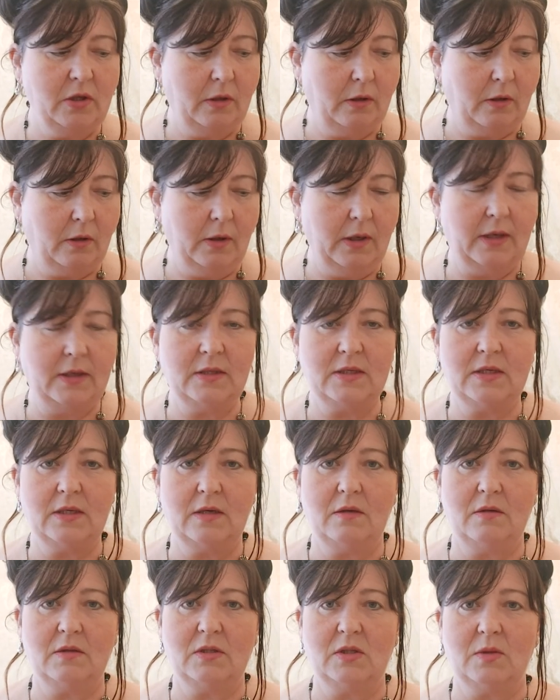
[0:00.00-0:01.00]
you know, and
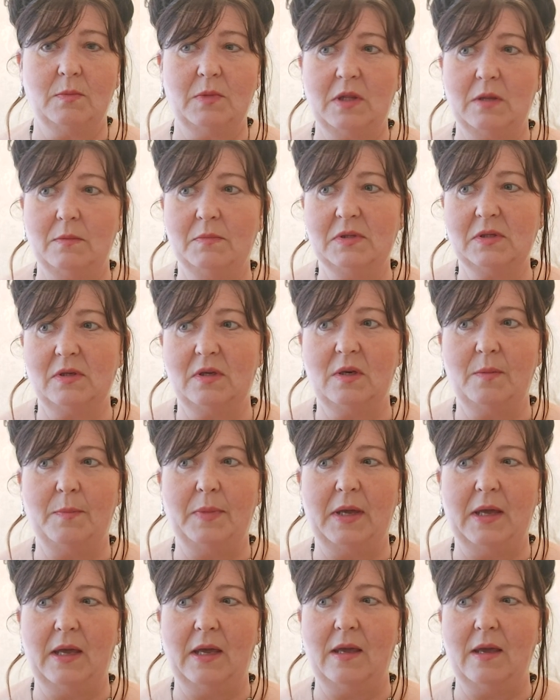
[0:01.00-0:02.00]
some of them's going to
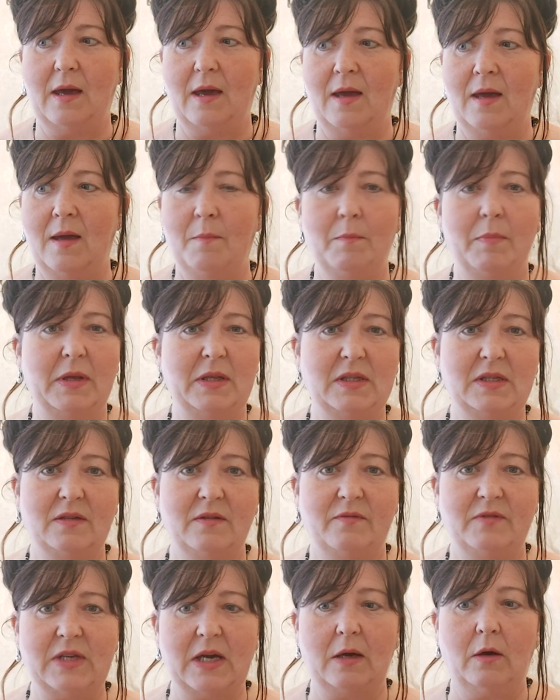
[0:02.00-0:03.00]
be bits
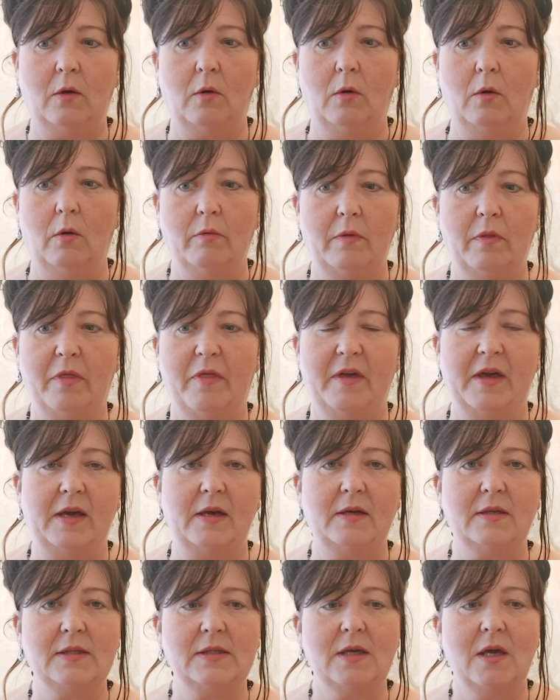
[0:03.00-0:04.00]
of decor and
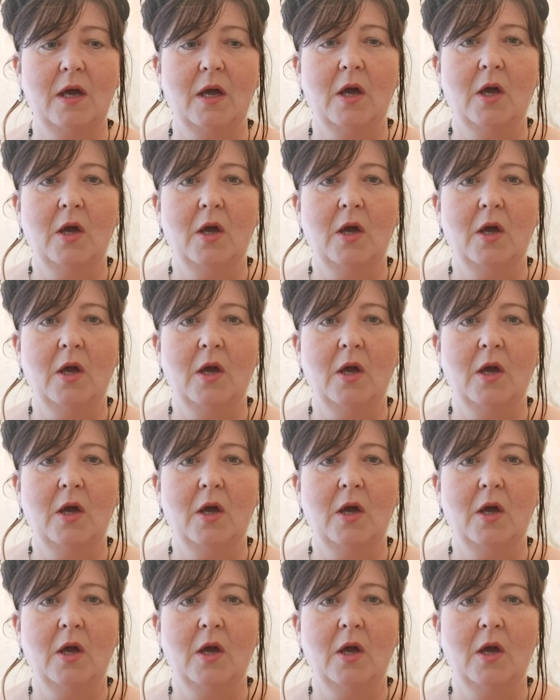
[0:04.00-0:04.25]
things.